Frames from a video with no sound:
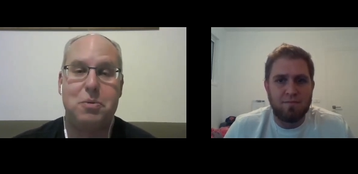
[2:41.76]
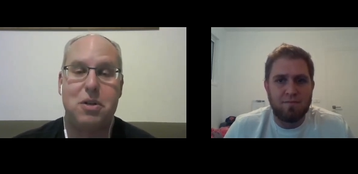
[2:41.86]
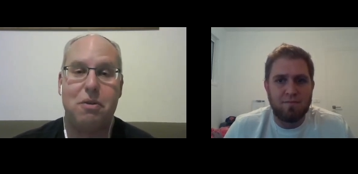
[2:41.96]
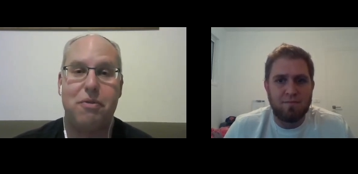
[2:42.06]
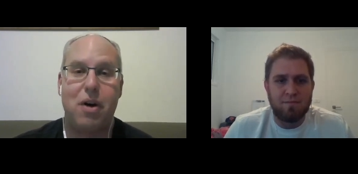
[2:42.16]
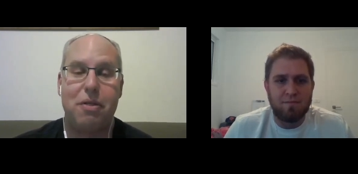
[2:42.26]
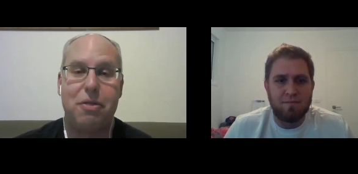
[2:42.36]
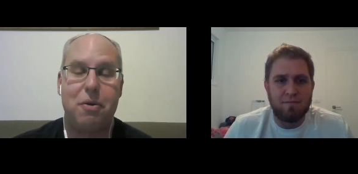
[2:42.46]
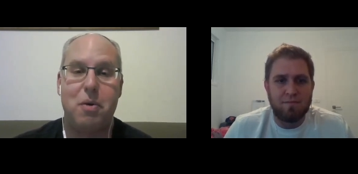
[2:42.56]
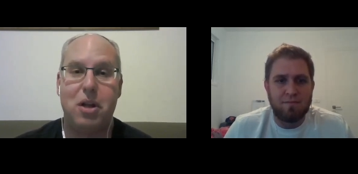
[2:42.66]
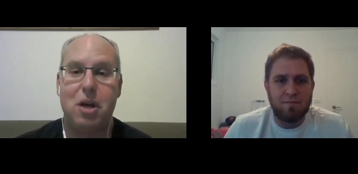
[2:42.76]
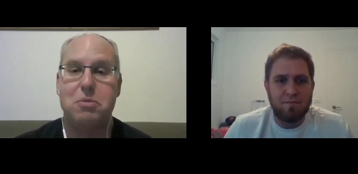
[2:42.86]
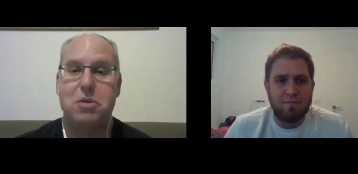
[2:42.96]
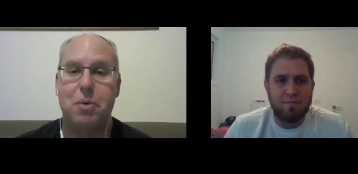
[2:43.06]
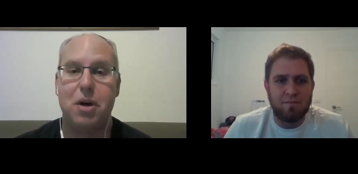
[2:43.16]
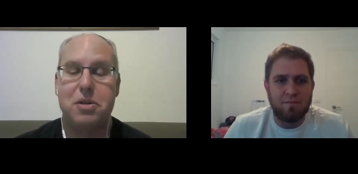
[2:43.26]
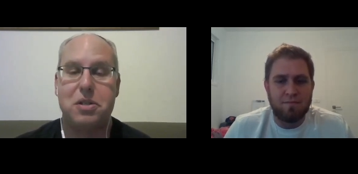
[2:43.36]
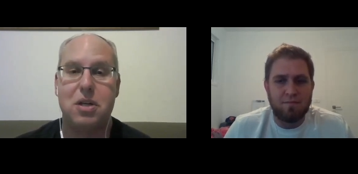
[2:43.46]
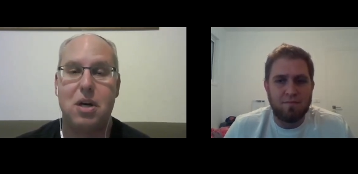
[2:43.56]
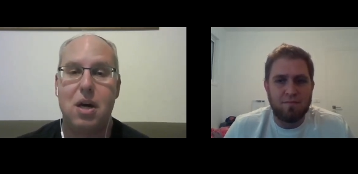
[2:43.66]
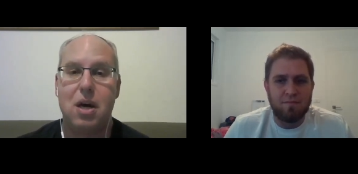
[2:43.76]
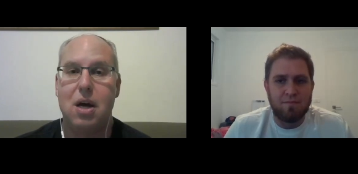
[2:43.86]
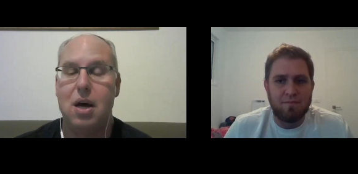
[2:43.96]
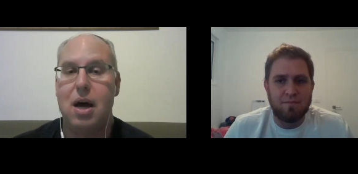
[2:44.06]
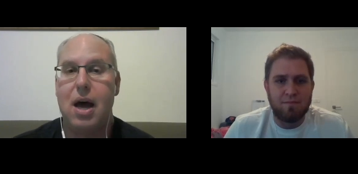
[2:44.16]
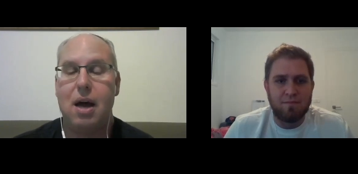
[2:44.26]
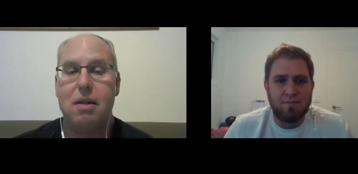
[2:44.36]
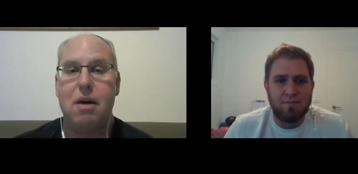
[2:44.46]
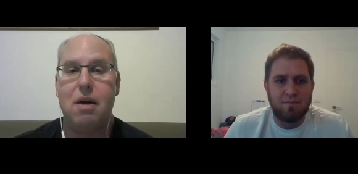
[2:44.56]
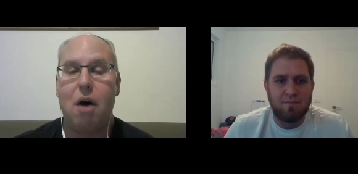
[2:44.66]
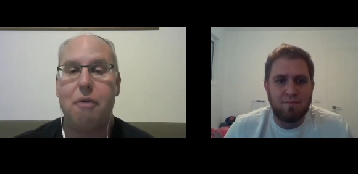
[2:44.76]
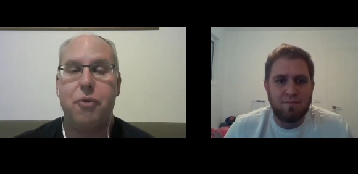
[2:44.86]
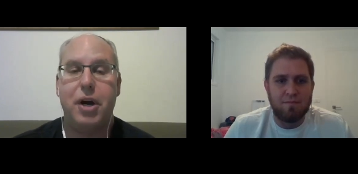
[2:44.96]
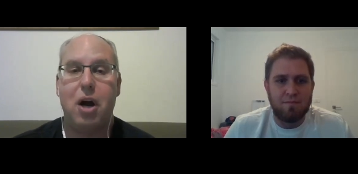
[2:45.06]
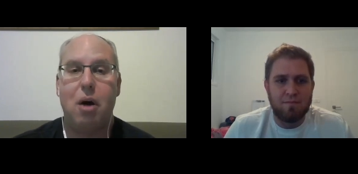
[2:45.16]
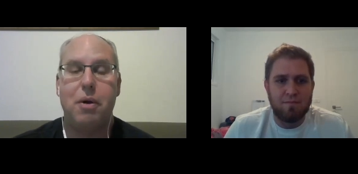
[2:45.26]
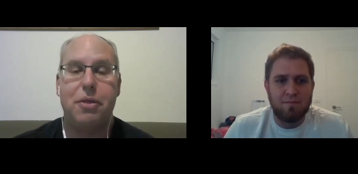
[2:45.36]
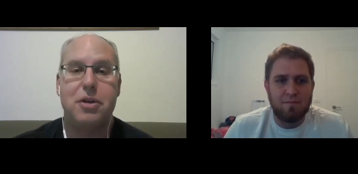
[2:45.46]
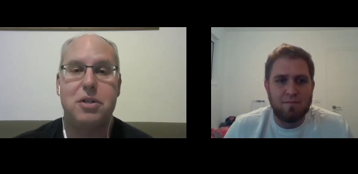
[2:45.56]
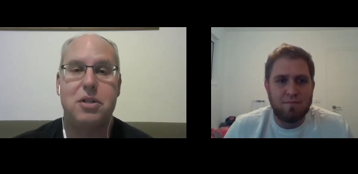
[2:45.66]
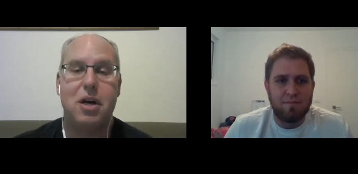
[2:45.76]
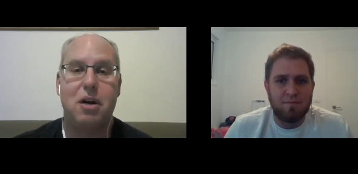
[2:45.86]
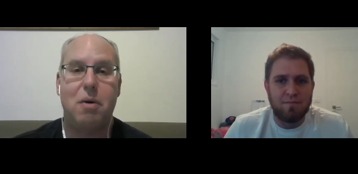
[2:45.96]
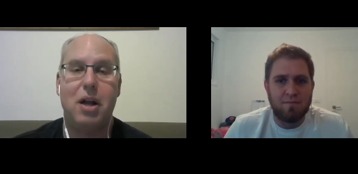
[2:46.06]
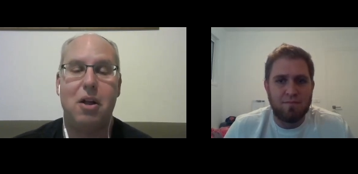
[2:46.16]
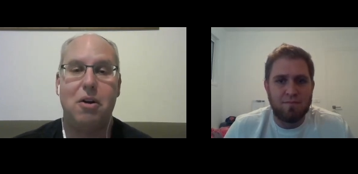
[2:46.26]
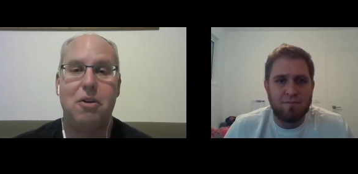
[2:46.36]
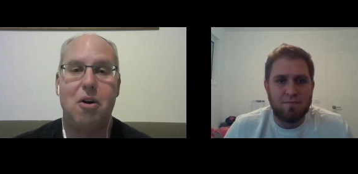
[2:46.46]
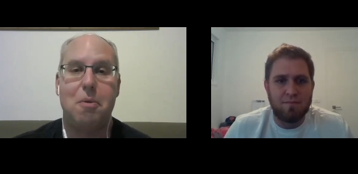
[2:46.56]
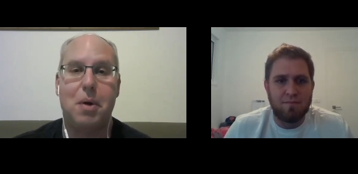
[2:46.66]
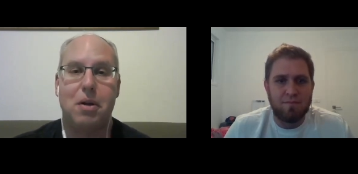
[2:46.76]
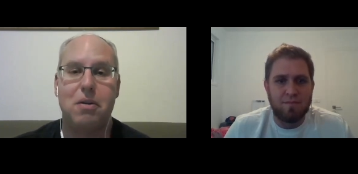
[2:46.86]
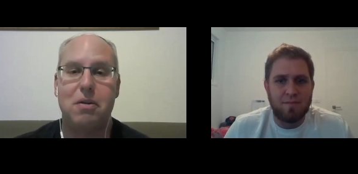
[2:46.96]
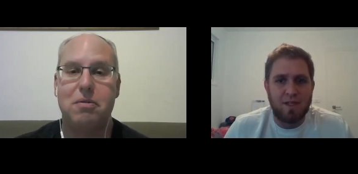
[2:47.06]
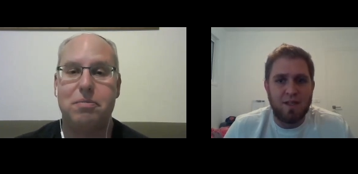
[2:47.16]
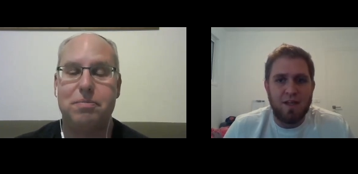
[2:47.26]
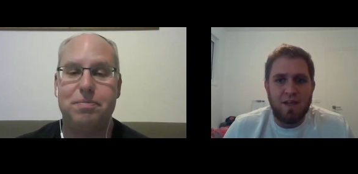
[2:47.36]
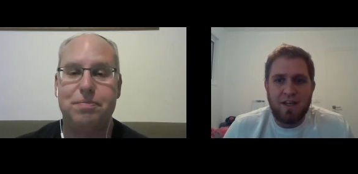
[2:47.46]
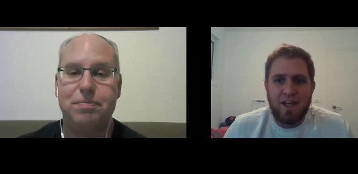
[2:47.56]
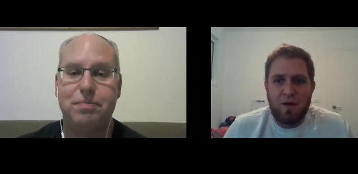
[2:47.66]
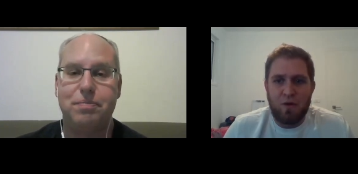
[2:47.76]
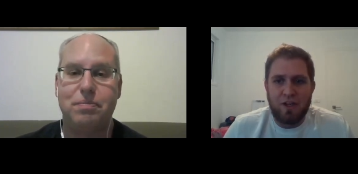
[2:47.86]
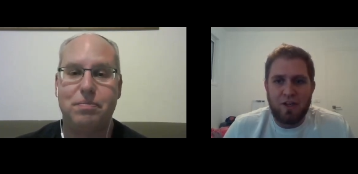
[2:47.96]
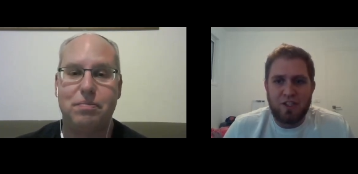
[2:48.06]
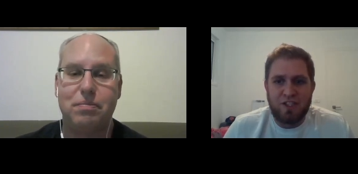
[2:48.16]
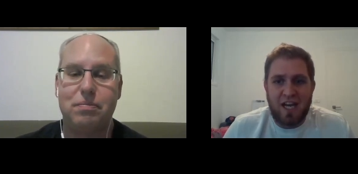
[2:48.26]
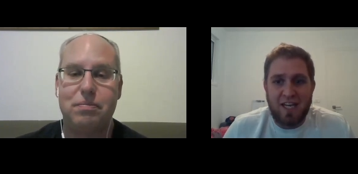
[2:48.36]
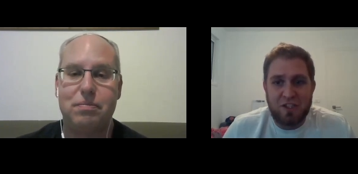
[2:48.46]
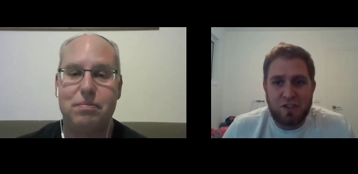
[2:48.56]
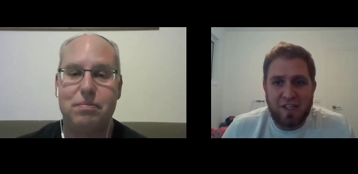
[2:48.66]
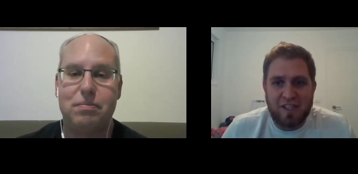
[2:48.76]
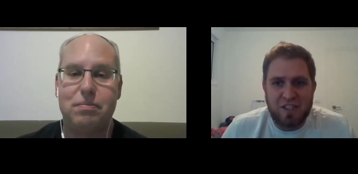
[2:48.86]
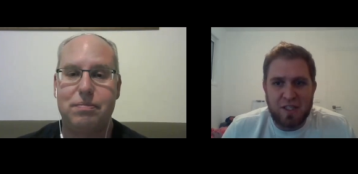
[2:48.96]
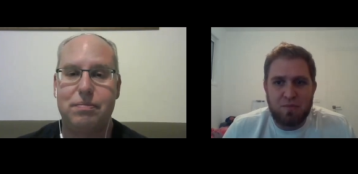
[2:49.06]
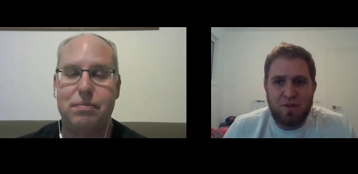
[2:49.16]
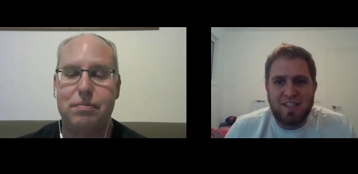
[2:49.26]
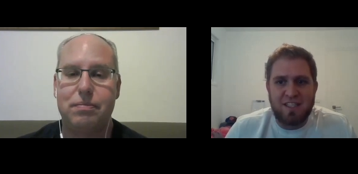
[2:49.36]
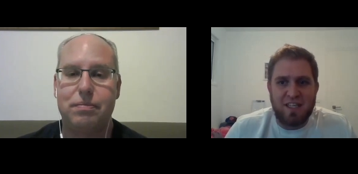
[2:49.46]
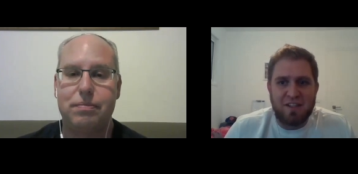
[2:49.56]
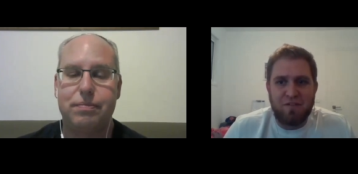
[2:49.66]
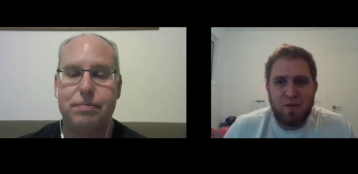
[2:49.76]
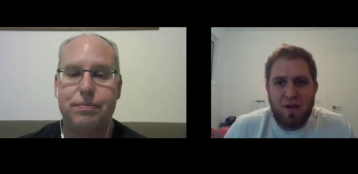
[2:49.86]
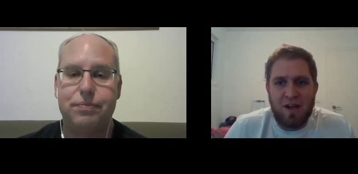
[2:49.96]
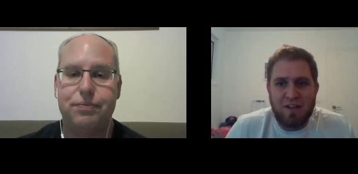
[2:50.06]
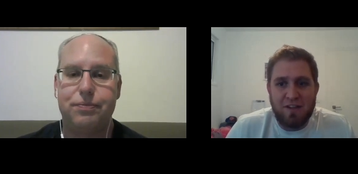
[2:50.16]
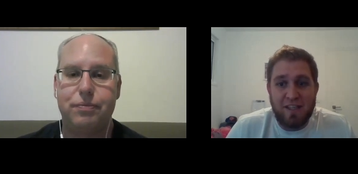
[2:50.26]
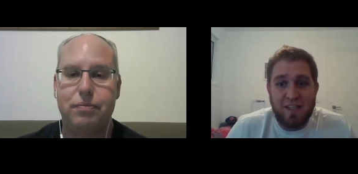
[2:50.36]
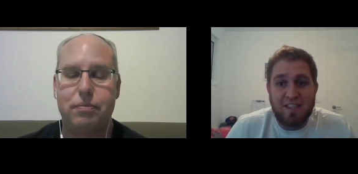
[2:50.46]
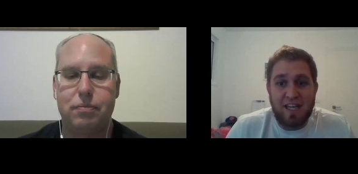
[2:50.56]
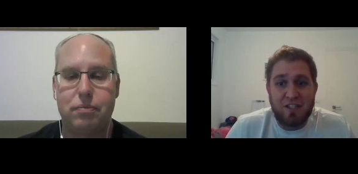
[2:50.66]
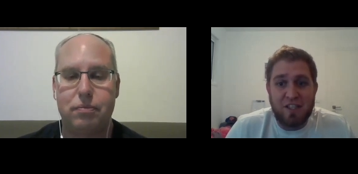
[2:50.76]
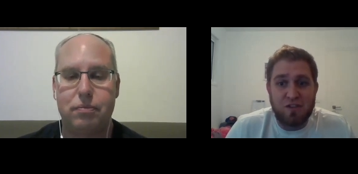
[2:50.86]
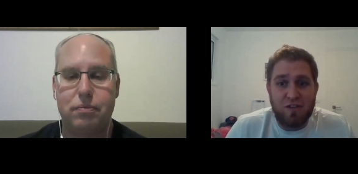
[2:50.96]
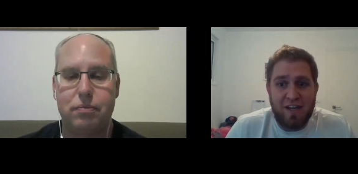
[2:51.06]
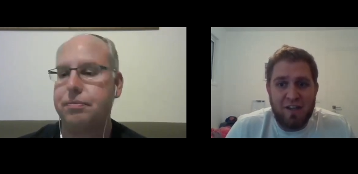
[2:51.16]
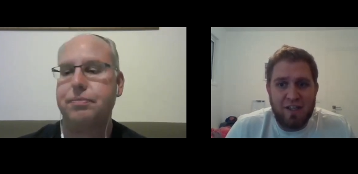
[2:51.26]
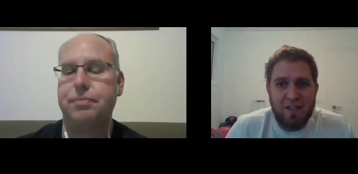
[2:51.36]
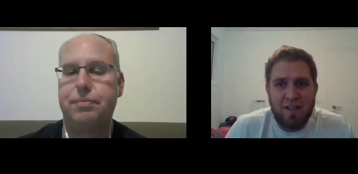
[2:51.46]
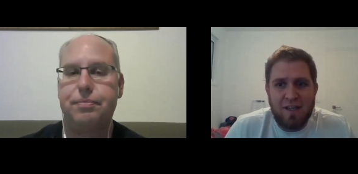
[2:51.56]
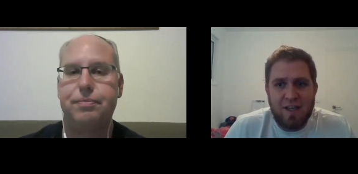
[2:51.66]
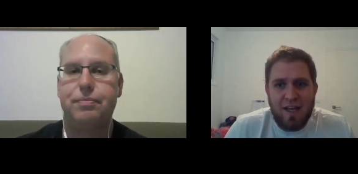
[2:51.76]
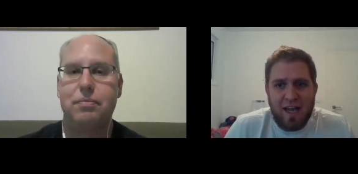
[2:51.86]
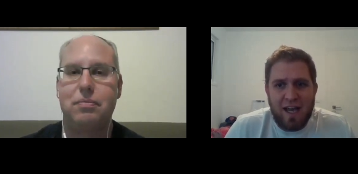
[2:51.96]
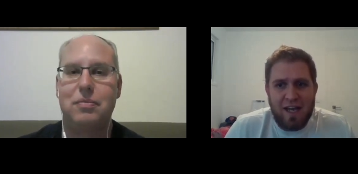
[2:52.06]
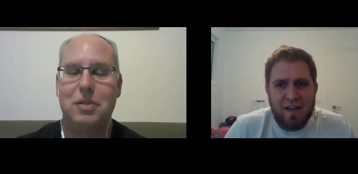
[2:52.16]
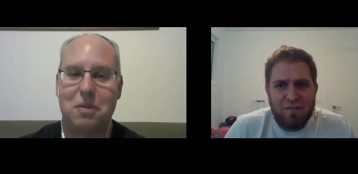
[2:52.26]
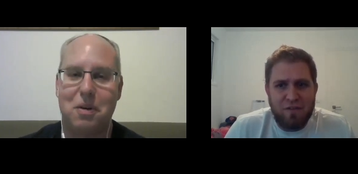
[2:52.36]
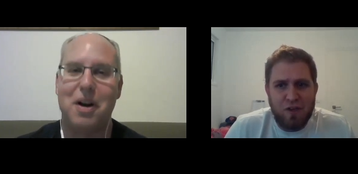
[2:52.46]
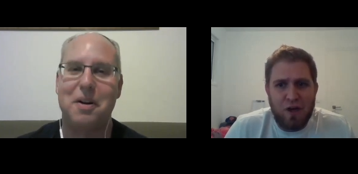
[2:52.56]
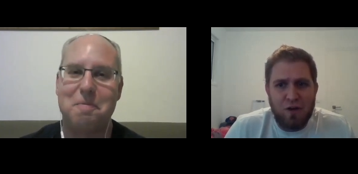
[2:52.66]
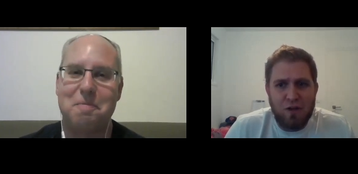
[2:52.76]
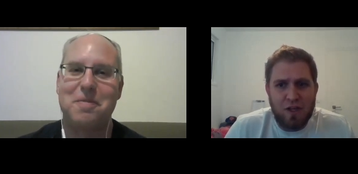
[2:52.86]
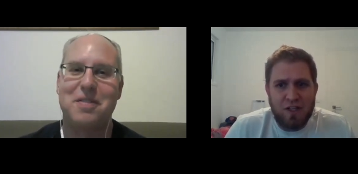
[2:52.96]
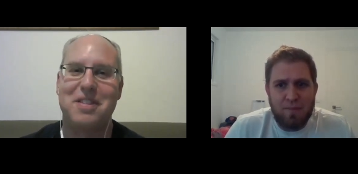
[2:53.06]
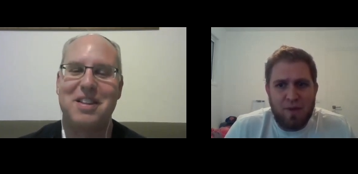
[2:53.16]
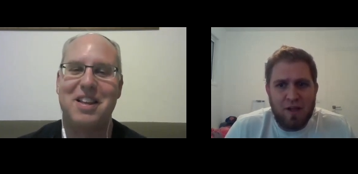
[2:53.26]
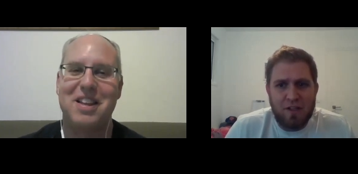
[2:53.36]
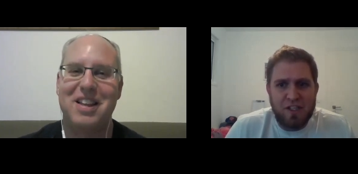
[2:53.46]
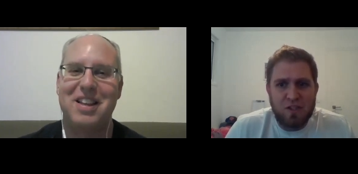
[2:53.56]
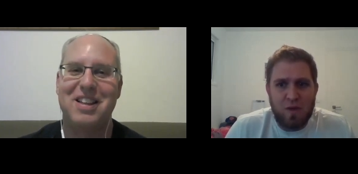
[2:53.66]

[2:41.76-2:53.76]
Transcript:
Speaker 1: of three teams apiece, and off we go with this great little tournament.
Speaker 2: Yeah, well, you know, Shai Strix, the president of the Balkan League, is actually Israeli, and if you go and look at the Balkan